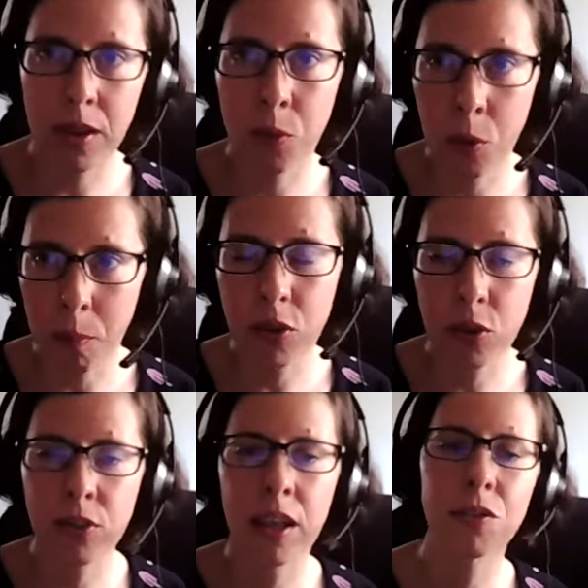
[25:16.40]
Remind
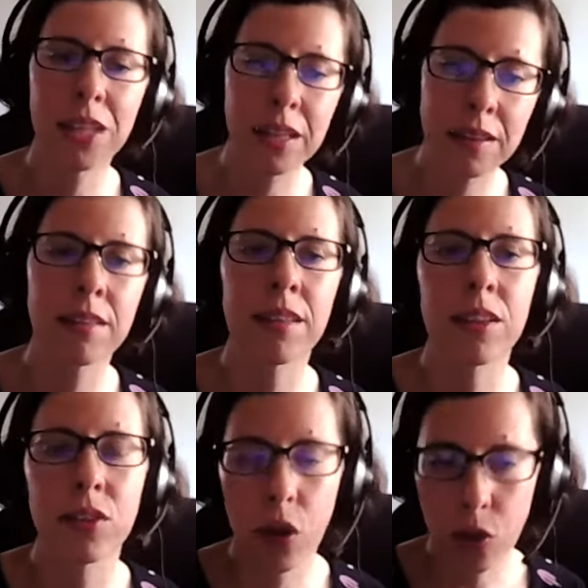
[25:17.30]
yourself that this
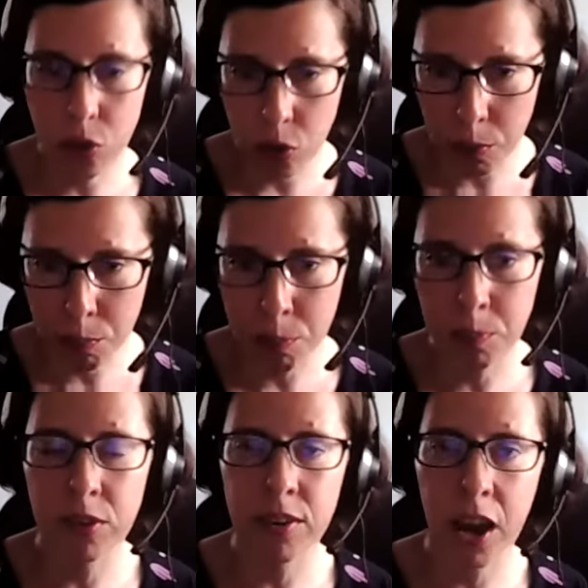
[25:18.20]
is your
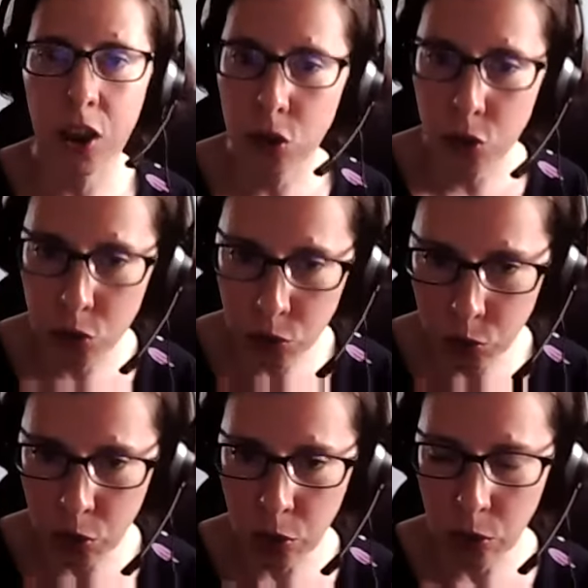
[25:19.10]
desire, your
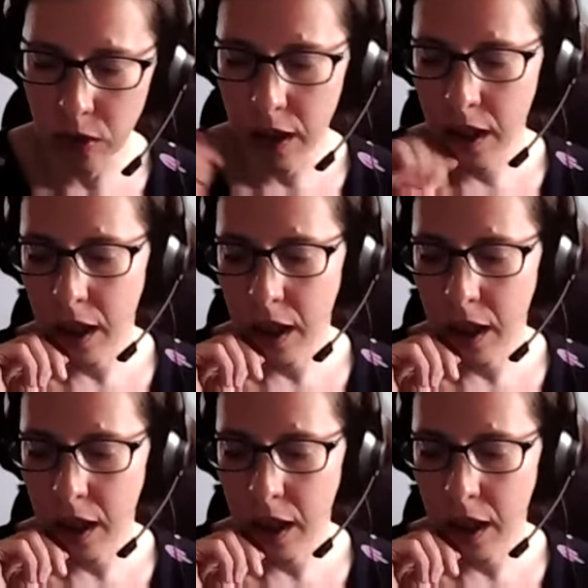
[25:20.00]
goal.